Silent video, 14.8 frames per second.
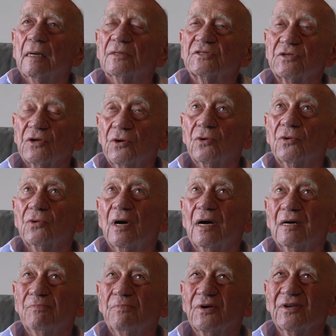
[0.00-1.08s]
so
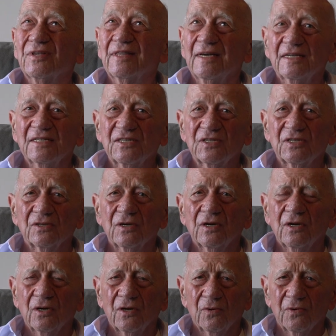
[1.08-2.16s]
our birthdays
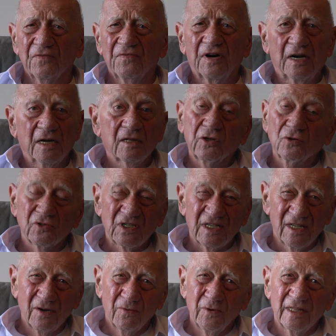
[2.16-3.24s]
were very close,
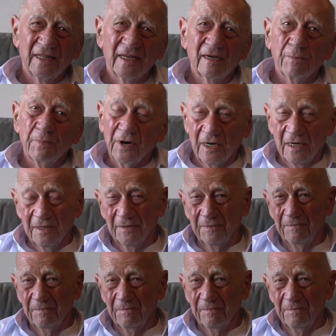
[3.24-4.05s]
like one day apart.